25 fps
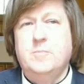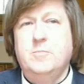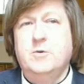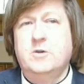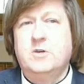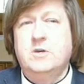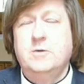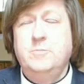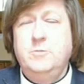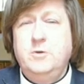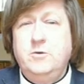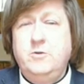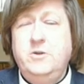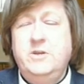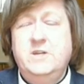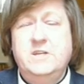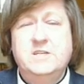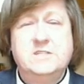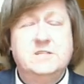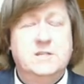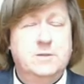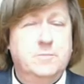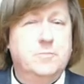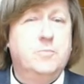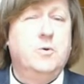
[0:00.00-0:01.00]
But communion
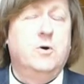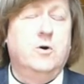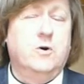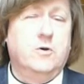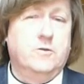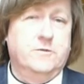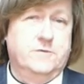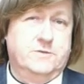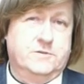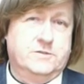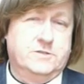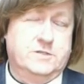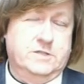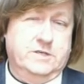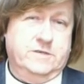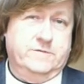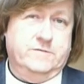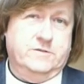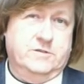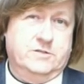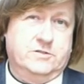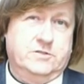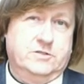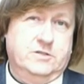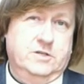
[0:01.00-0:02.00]
is an important
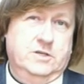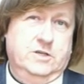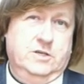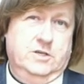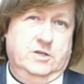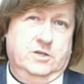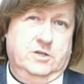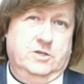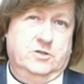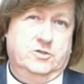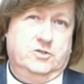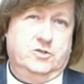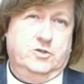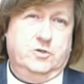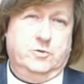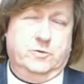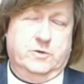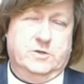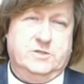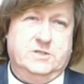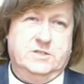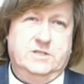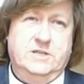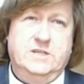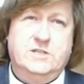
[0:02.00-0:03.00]
service
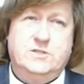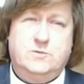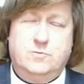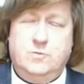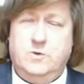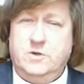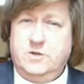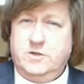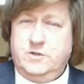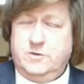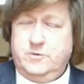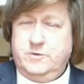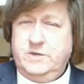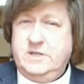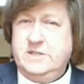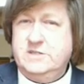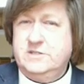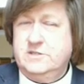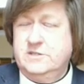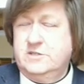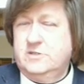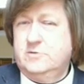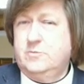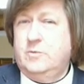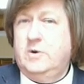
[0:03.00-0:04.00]
to us, and that's one of the
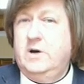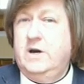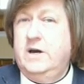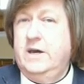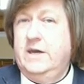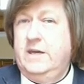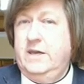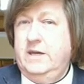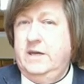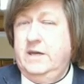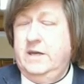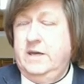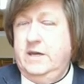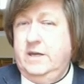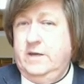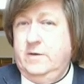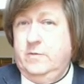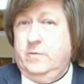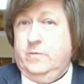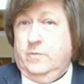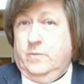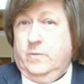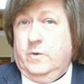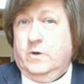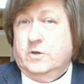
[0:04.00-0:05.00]
reasons why
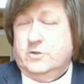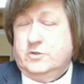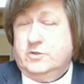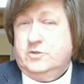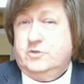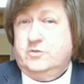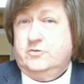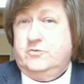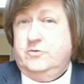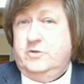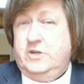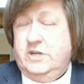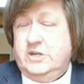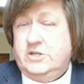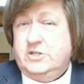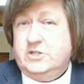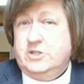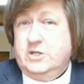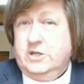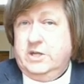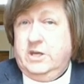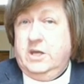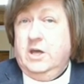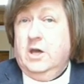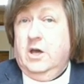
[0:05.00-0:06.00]
it was
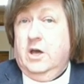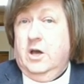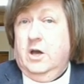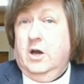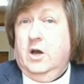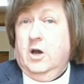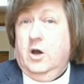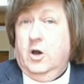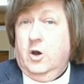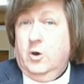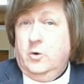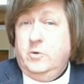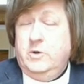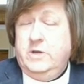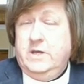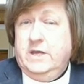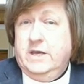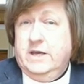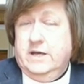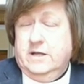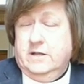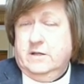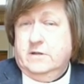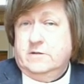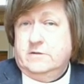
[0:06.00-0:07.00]
traditionally only
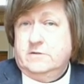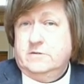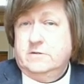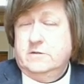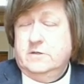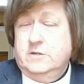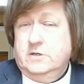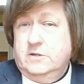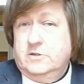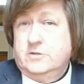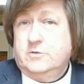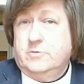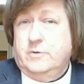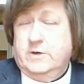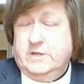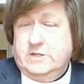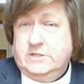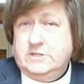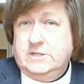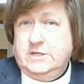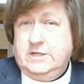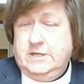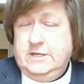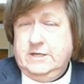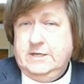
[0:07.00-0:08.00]
held
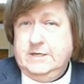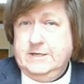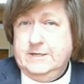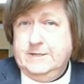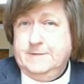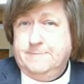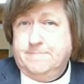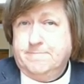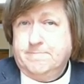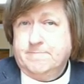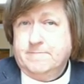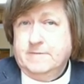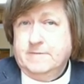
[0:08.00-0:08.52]
twice a year.